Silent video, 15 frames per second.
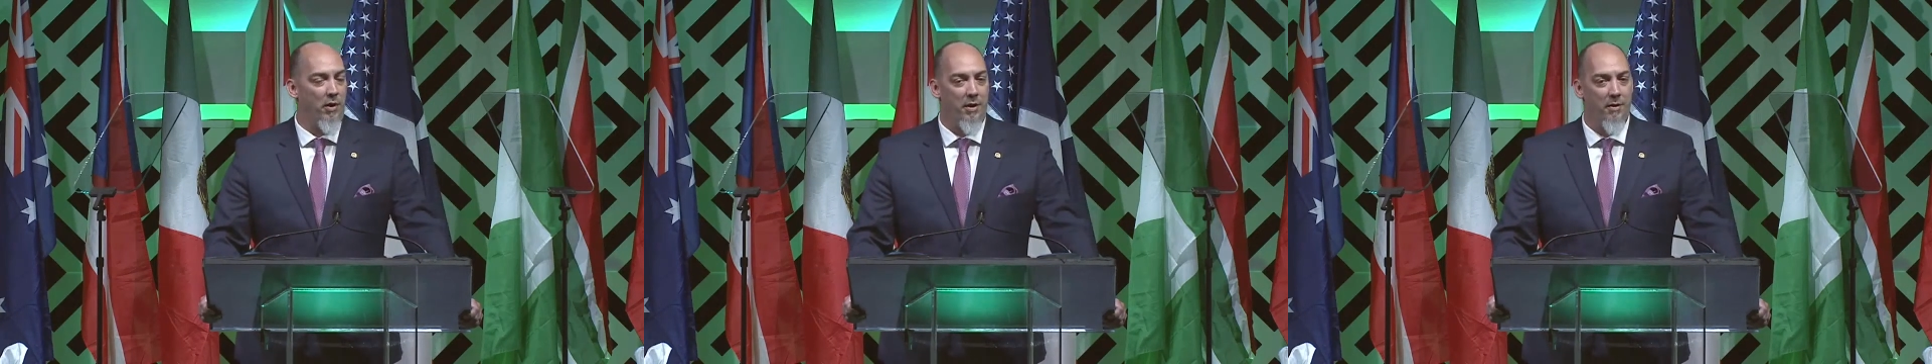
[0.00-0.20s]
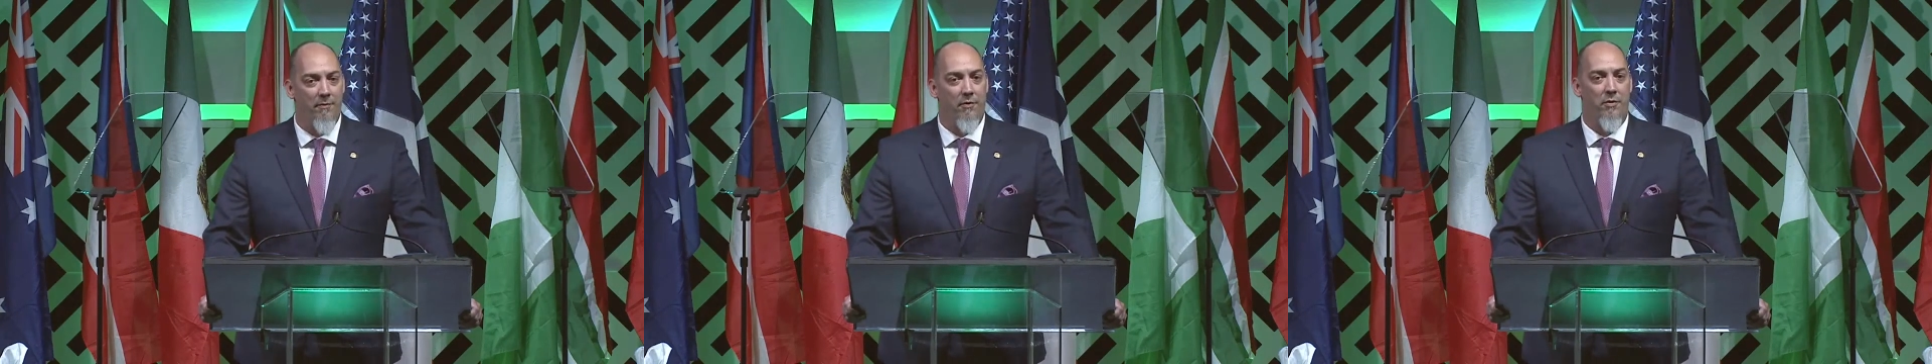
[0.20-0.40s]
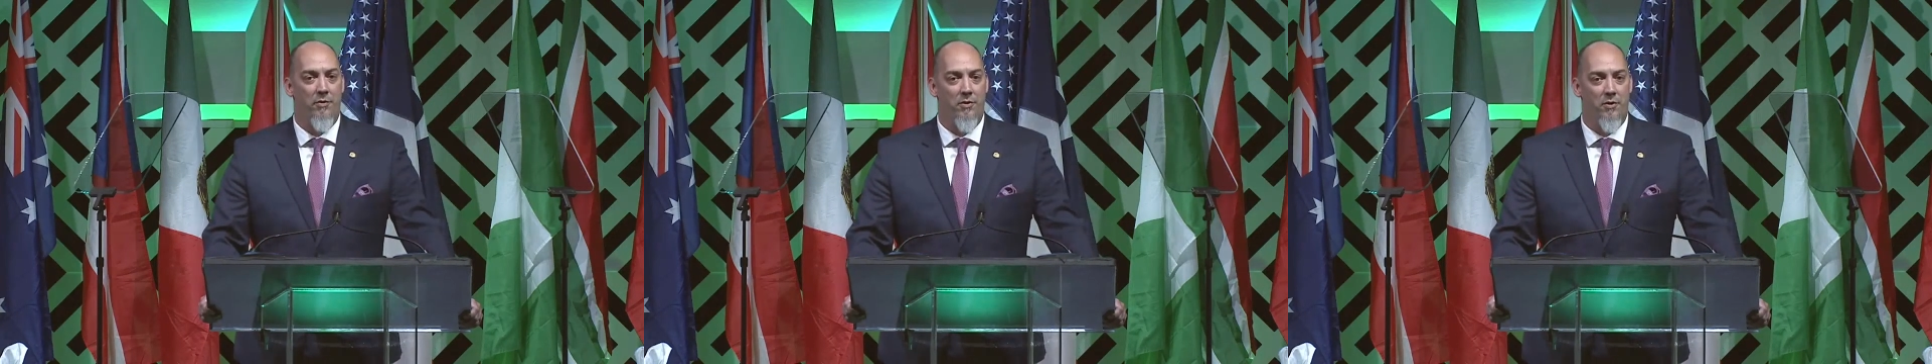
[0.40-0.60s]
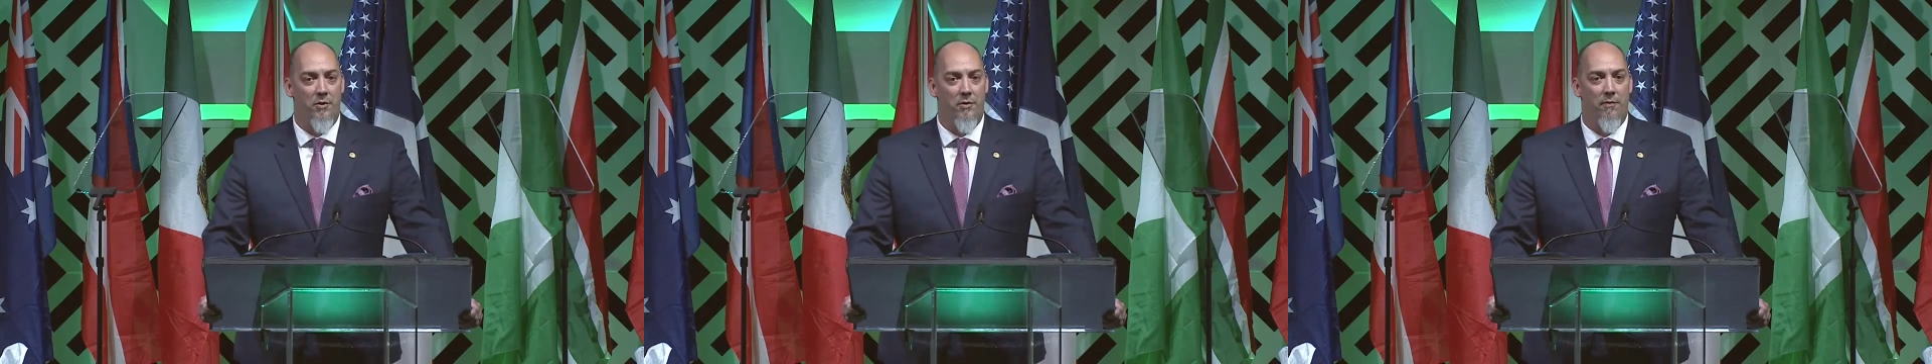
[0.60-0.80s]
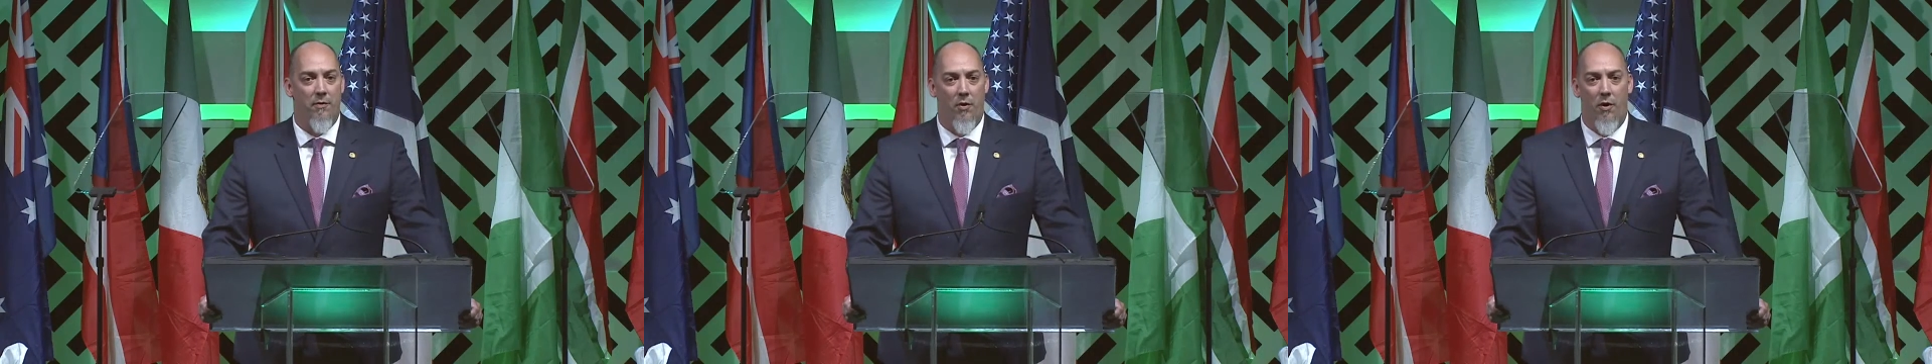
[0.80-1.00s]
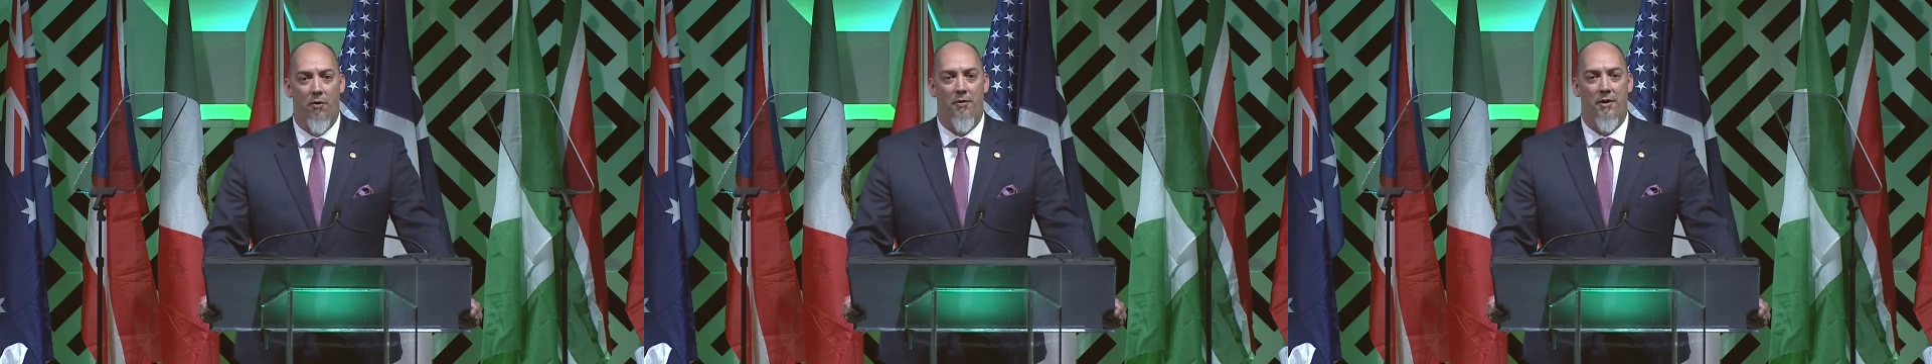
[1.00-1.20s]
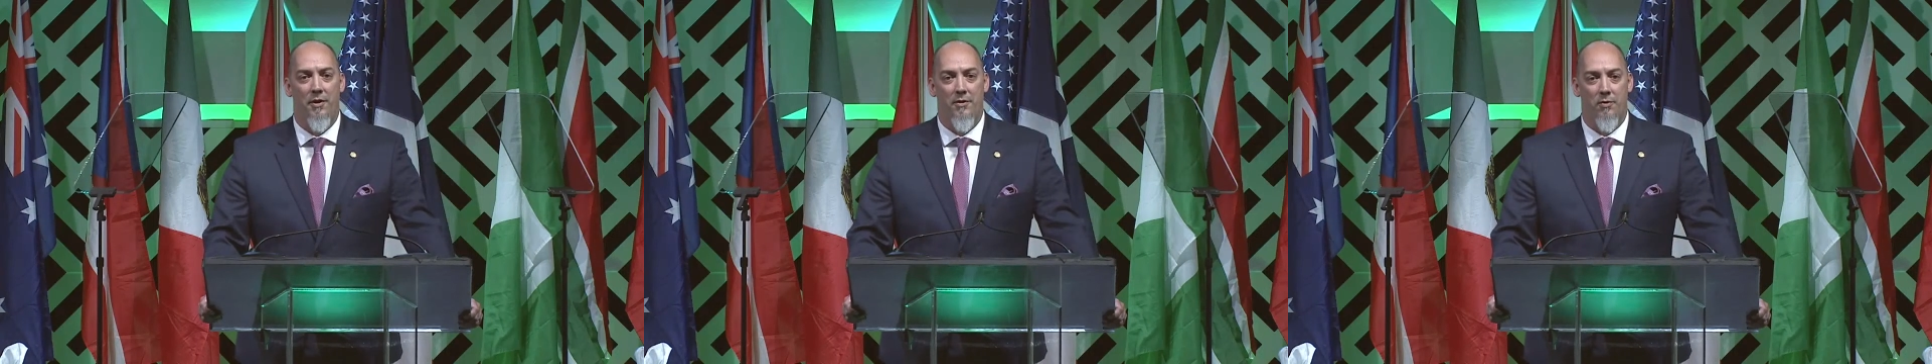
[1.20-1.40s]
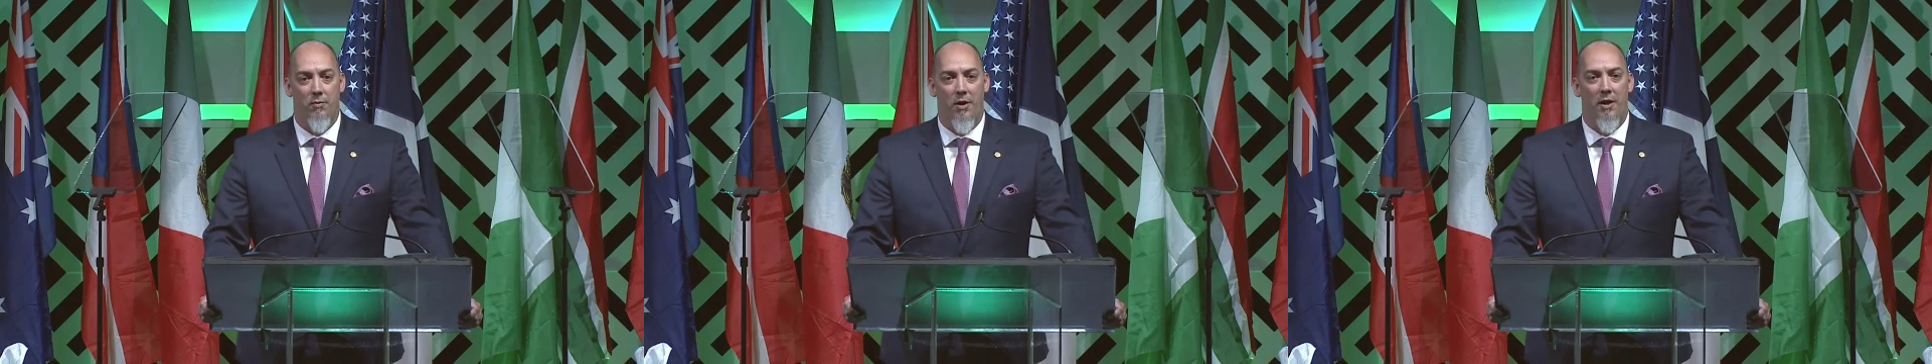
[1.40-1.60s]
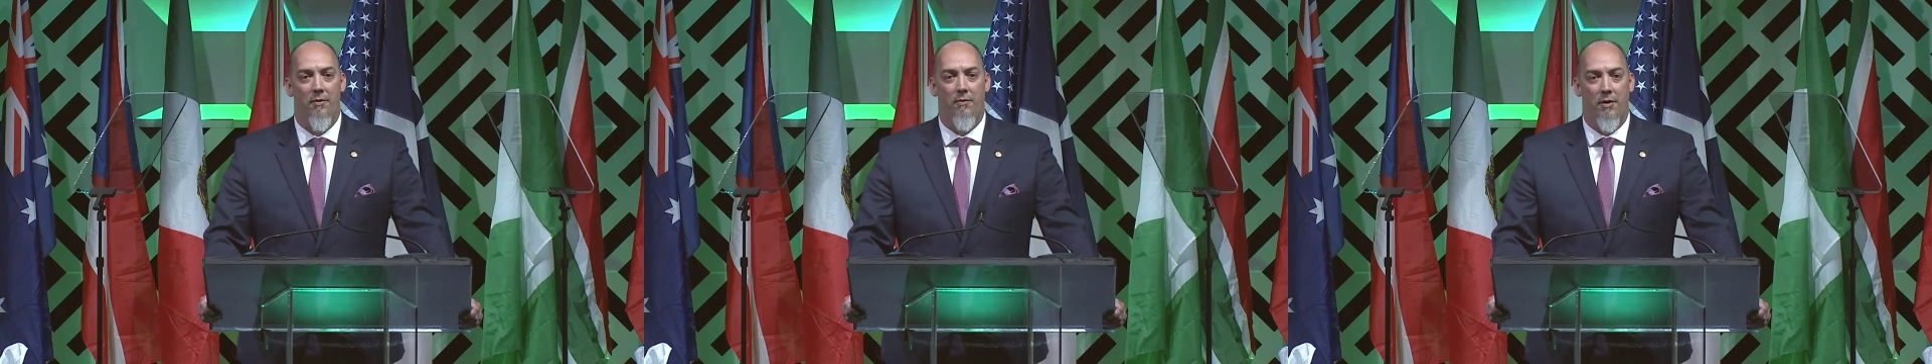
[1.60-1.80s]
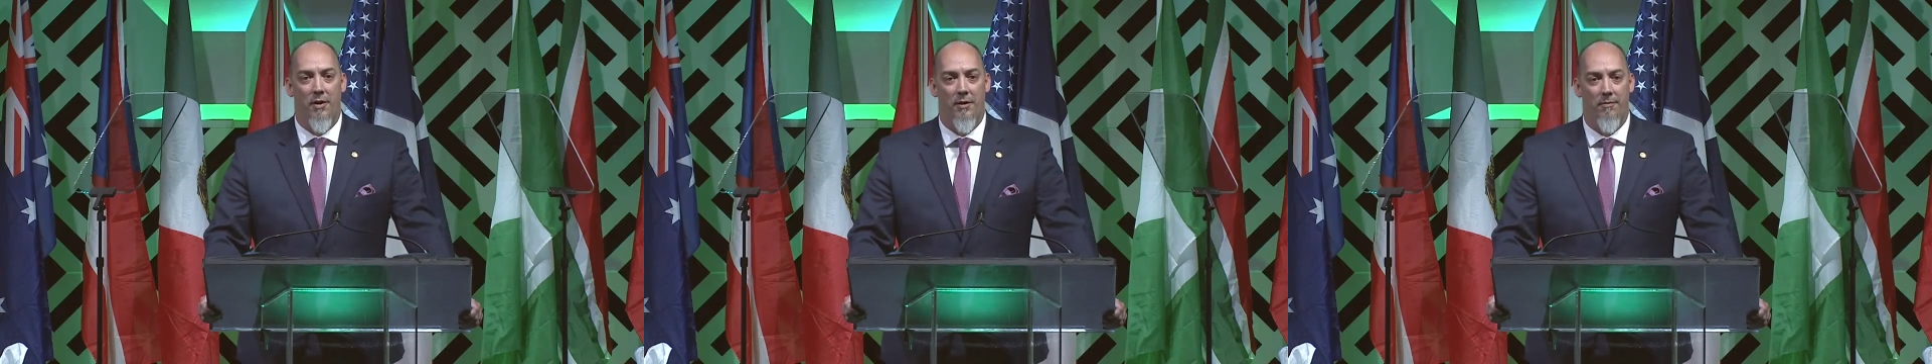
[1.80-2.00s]
influencer for all things
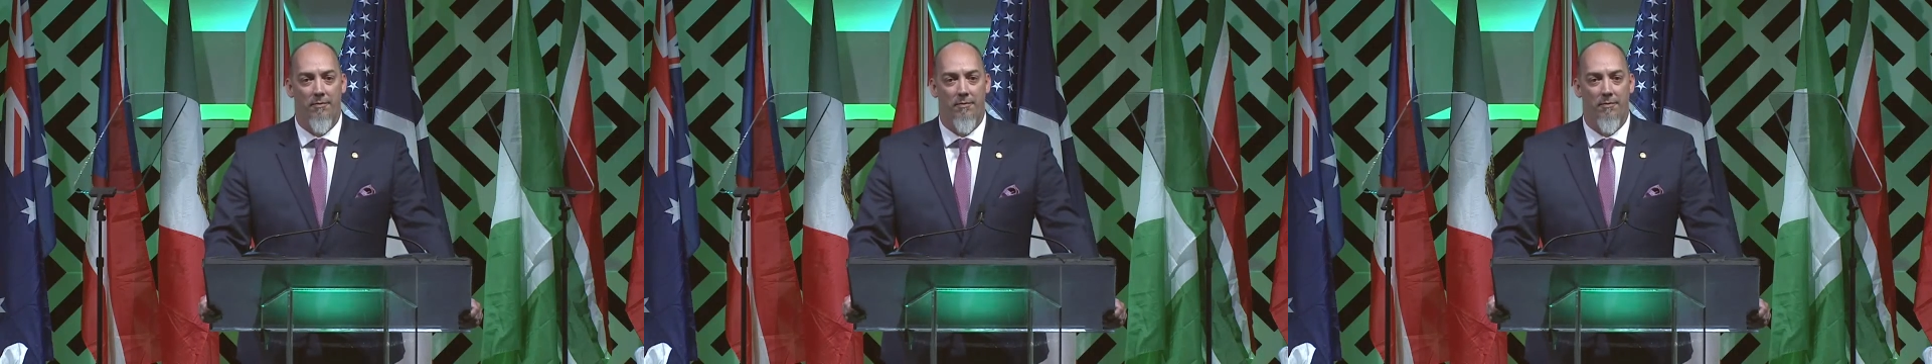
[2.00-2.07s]
right-of-way.